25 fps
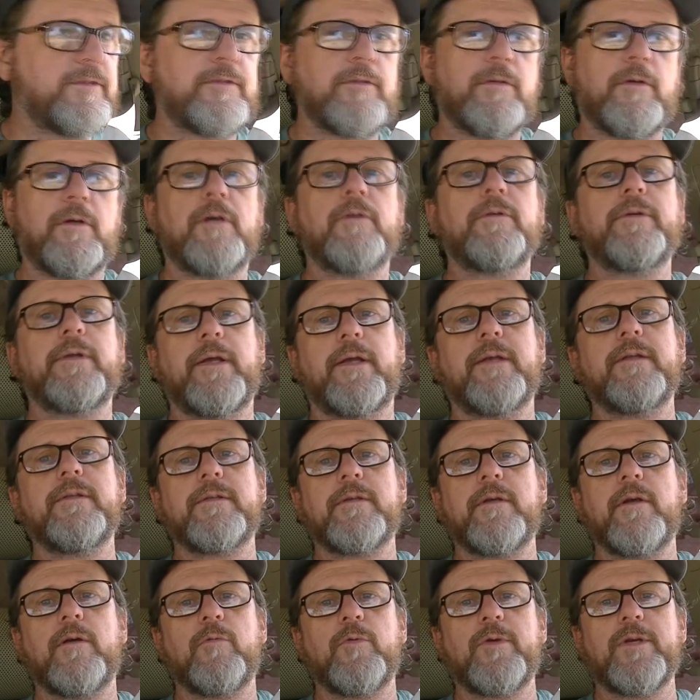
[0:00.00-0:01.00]
said, okay,
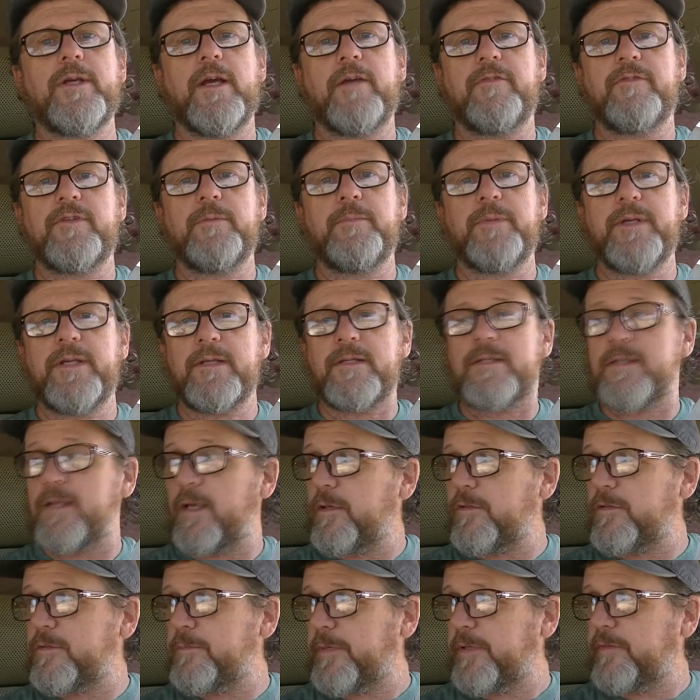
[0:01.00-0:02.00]
so we have to be a
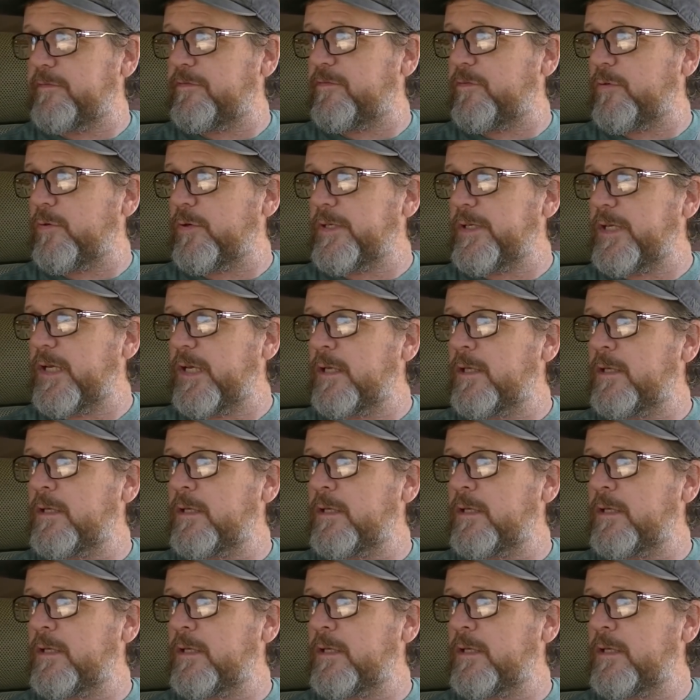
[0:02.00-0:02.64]
salesman for you.